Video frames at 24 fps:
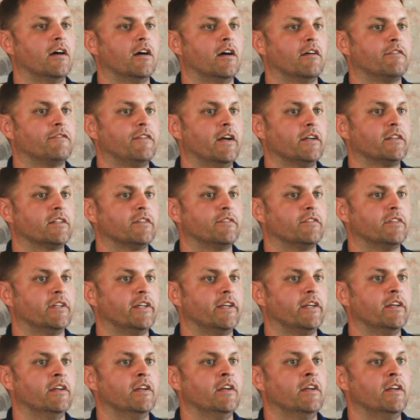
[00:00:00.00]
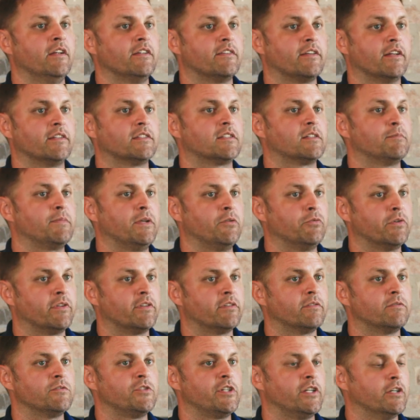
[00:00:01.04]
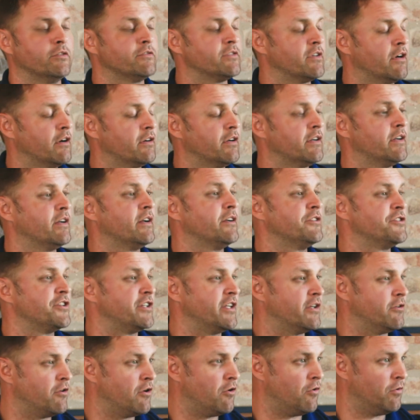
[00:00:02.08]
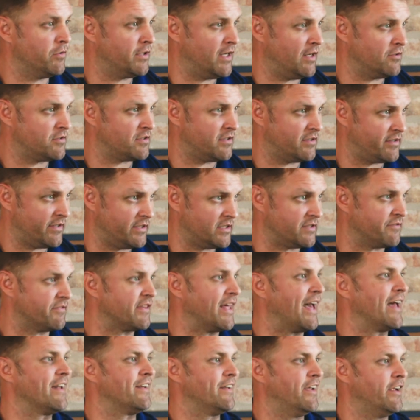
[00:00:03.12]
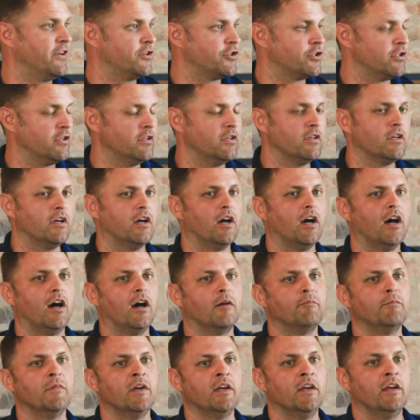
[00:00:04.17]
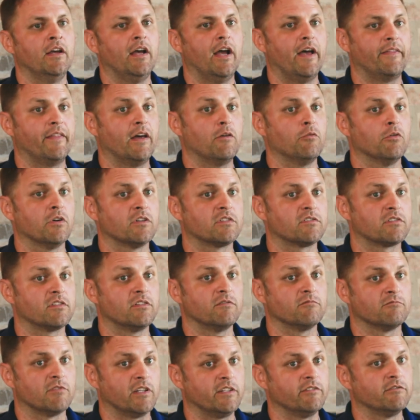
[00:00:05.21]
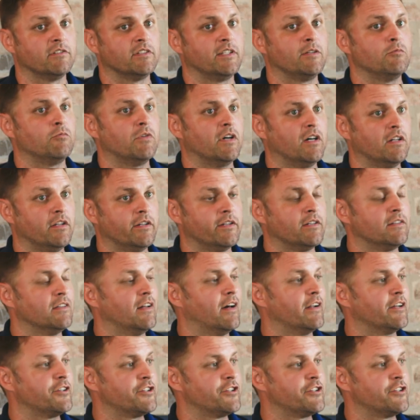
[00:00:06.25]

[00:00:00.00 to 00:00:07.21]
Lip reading: effectively tends to be with geo-targeting and geo-holdouts and things of that nature, and that works really, really well in a lot of